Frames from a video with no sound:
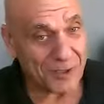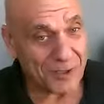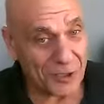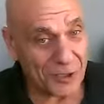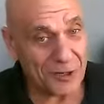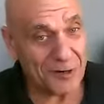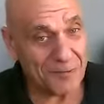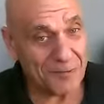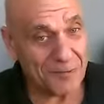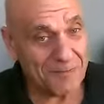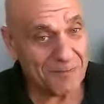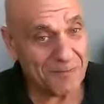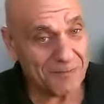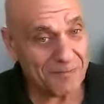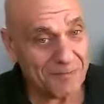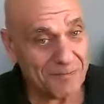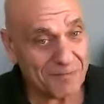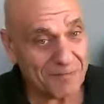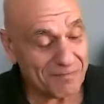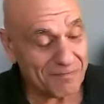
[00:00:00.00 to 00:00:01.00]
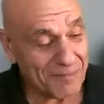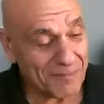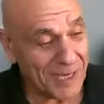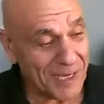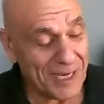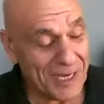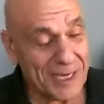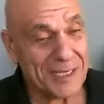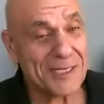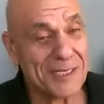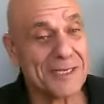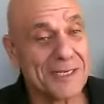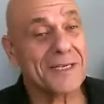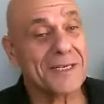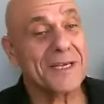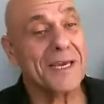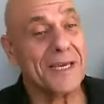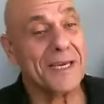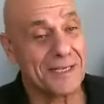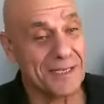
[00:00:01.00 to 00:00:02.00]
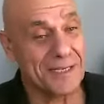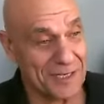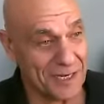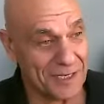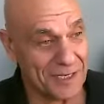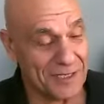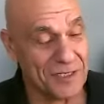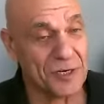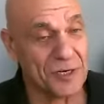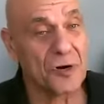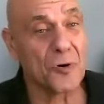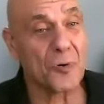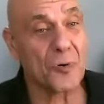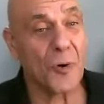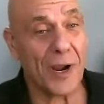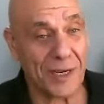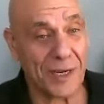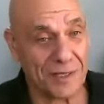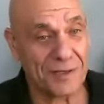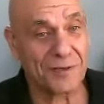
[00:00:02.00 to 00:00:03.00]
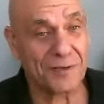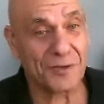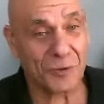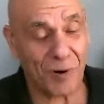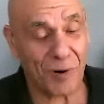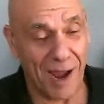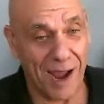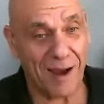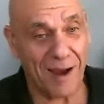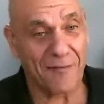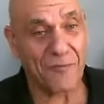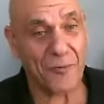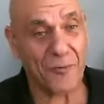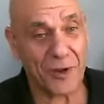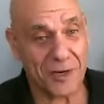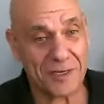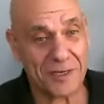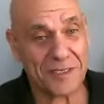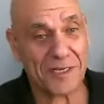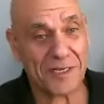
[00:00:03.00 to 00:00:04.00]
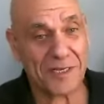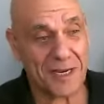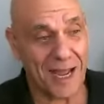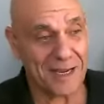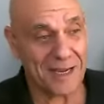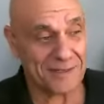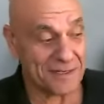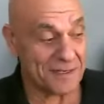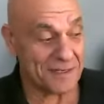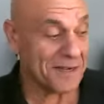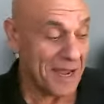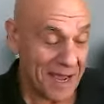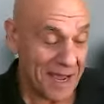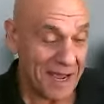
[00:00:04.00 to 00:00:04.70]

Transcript: term, it's it's it's great to have real estate assets,